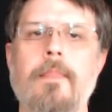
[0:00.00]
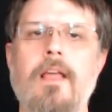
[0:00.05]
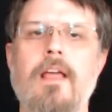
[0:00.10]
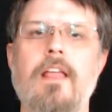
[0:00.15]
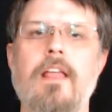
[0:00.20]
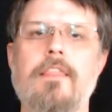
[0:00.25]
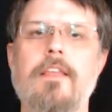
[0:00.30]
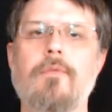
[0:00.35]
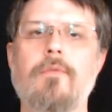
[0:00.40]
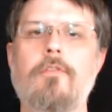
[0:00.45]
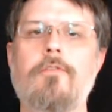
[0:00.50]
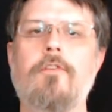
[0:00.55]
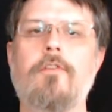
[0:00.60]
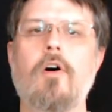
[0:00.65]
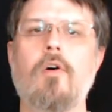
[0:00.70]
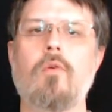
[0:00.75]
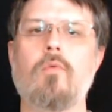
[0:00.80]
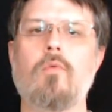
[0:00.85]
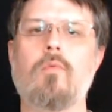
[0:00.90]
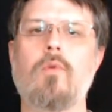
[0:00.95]
they will
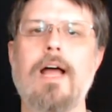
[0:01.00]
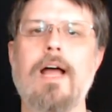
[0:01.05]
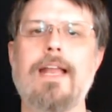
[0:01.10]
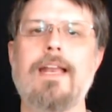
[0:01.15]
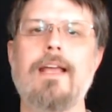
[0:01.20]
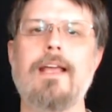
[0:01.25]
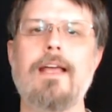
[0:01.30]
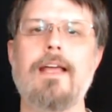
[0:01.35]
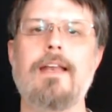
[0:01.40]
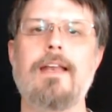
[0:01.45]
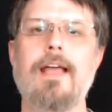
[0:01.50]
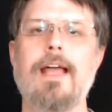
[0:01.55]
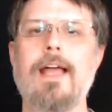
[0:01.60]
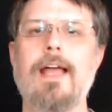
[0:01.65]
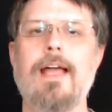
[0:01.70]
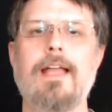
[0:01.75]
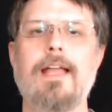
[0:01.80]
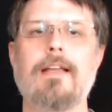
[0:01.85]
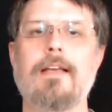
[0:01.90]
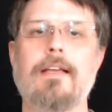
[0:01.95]
fall right in
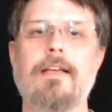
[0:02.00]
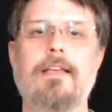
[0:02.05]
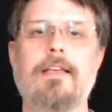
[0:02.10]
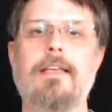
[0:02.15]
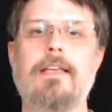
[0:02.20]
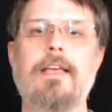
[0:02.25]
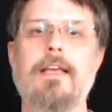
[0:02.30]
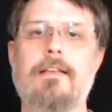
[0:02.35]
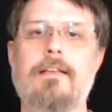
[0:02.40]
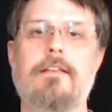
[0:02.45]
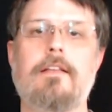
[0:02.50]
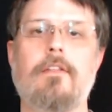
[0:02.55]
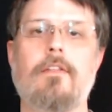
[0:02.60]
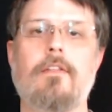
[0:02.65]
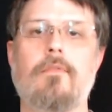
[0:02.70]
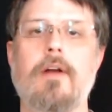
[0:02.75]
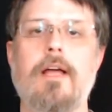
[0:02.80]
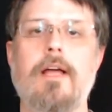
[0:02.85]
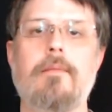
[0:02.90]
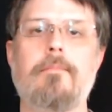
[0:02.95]
and get to the
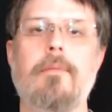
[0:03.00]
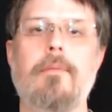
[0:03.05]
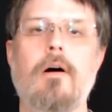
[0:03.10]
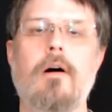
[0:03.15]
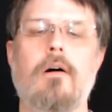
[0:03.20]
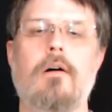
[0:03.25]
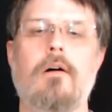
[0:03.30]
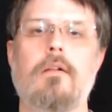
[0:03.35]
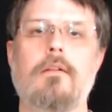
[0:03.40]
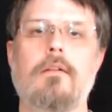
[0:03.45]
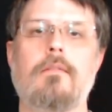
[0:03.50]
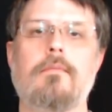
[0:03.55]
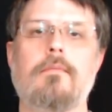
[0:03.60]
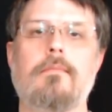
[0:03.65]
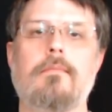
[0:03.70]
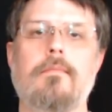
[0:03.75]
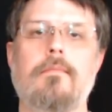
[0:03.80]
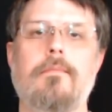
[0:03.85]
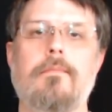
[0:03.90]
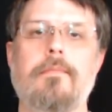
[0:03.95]
red ball.
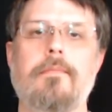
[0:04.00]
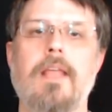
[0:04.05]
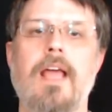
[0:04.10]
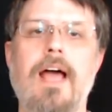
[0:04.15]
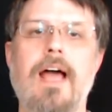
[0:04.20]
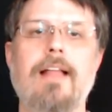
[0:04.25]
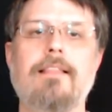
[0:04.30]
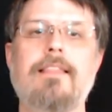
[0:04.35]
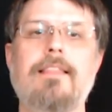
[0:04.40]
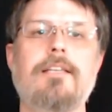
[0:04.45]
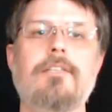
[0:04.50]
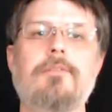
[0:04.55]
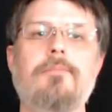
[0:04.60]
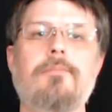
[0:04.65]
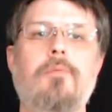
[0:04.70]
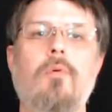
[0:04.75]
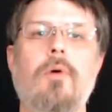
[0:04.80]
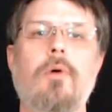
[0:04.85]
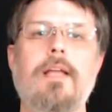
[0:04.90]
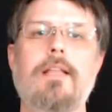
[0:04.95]
At this
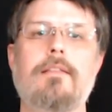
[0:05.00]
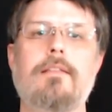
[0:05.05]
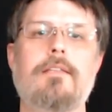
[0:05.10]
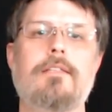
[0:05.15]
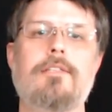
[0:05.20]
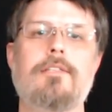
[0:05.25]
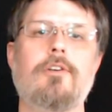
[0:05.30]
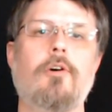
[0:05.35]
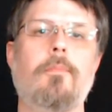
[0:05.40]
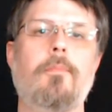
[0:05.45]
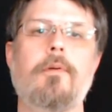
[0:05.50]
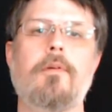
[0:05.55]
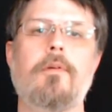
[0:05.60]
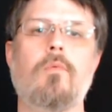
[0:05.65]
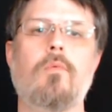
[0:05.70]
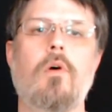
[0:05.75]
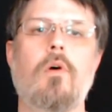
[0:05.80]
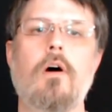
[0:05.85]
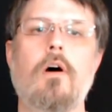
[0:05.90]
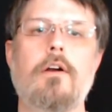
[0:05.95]
point, the soap and
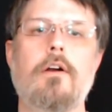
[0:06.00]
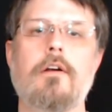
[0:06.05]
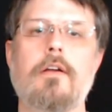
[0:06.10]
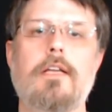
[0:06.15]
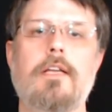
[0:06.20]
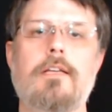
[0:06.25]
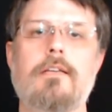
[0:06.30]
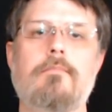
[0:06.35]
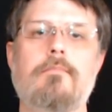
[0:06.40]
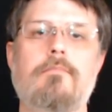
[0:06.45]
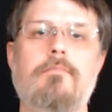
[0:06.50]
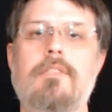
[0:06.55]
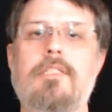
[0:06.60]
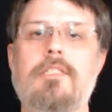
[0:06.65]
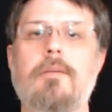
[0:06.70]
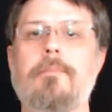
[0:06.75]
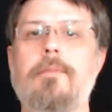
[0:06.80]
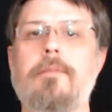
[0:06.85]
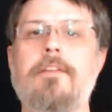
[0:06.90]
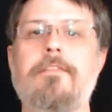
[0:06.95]
water can
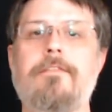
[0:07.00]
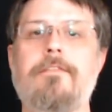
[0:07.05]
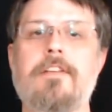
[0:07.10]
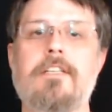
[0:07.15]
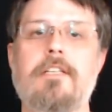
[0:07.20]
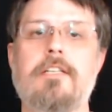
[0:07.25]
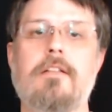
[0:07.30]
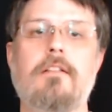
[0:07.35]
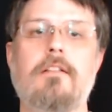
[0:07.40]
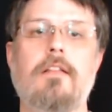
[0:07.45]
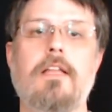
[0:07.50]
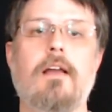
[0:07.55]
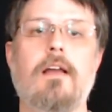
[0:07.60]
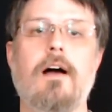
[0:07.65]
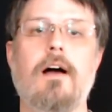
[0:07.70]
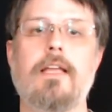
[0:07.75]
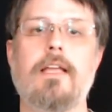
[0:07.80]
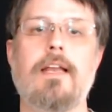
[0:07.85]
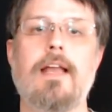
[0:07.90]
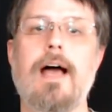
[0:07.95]
simply physically
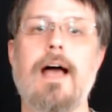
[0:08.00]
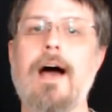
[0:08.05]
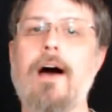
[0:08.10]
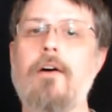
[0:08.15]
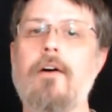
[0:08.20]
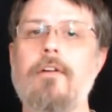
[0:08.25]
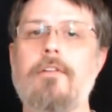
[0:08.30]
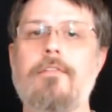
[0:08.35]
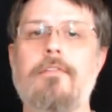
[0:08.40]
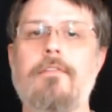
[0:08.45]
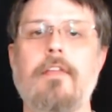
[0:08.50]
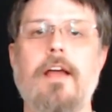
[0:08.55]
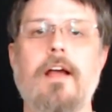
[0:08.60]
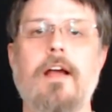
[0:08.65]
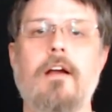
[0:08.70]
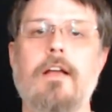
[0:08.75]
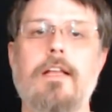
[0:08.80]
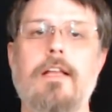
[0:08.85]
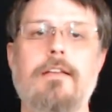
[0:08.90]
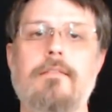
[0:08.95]
knock it out of
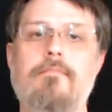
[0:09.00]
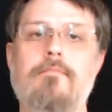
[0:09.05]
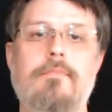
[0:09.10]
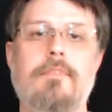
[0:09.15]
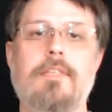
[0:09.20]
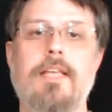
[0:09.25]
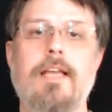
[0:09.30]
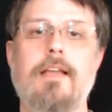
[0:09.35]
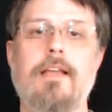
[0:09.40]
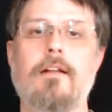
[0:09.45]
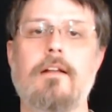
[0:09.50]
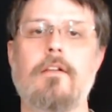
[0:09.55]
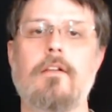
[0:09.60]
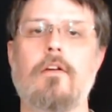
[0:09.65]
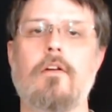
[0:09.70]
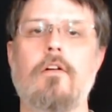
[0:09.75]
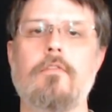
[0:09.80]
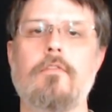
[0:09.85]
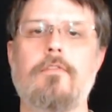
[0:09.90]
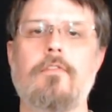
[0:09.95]
there and take it
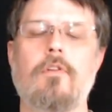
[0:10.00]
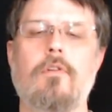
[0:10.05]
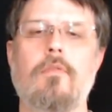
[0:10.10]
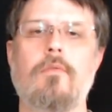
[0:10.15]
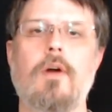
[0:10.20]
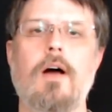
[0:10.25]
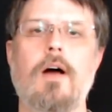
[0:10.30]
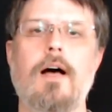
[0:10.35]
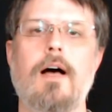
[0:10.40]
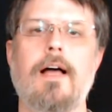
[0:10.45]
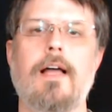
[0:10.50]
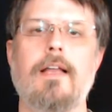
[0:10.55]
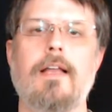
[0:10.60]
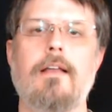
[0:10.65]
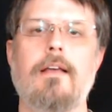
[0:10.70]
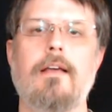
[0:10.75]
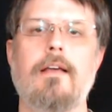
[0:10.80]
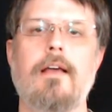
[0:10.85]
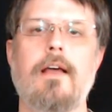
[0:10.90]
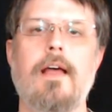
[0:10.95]
along for a
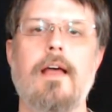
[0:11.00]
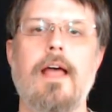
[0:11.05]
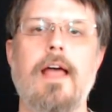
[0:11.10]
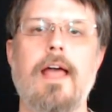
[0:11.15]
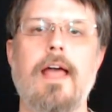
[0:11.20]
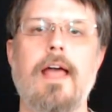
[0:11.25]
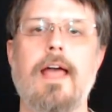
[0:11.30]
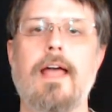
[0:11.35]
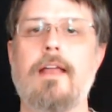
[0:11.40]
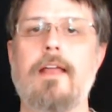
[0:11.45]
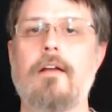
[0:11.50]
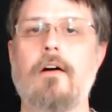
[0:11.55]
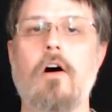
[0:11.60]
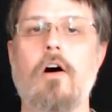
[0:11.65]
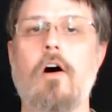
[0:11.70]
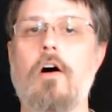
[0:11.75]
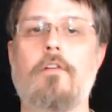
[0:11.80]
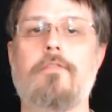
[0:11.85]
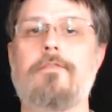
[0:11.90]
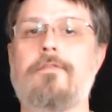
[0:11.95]
ride and
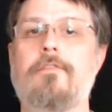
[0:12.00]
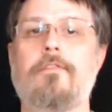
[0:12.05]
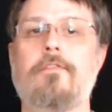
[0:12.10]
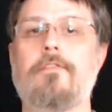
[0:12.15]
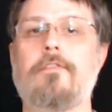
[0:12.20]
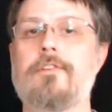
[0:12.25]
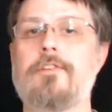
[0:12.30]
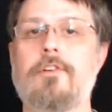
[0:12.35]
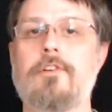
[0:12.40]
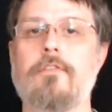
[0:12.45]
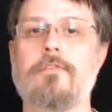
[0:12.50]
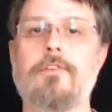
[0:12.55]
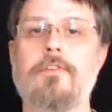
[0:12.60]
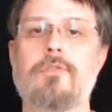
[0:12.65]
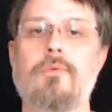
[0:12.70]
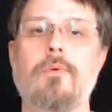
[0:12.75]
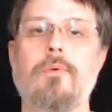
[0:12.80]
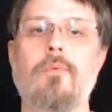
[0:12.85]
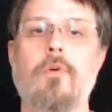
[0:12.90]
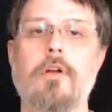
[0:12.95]
off of the
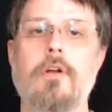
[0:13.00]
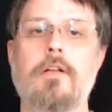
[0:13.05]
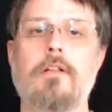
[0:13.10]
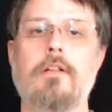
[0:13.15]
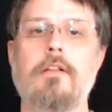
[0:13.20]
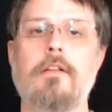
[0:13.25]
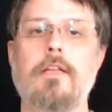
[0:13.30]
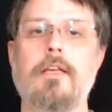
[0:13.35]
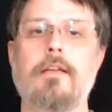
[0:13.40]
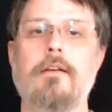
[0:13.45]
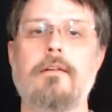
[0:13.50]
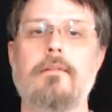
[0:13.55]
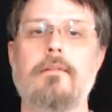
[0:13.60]
surface we want to clean.